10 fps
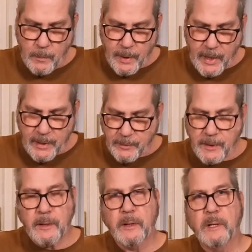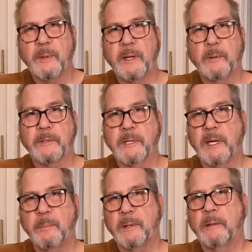but I don't think you're gonna be able to
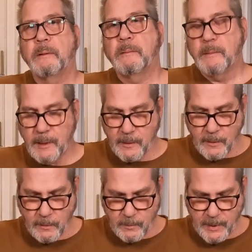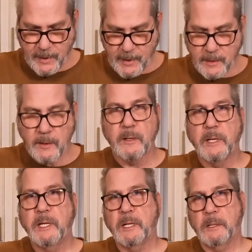keep it either because you're gonna
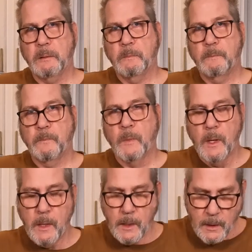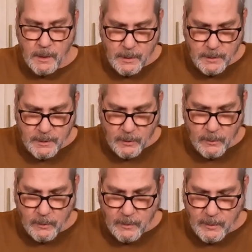eat it.
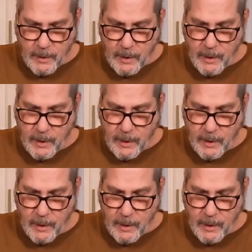So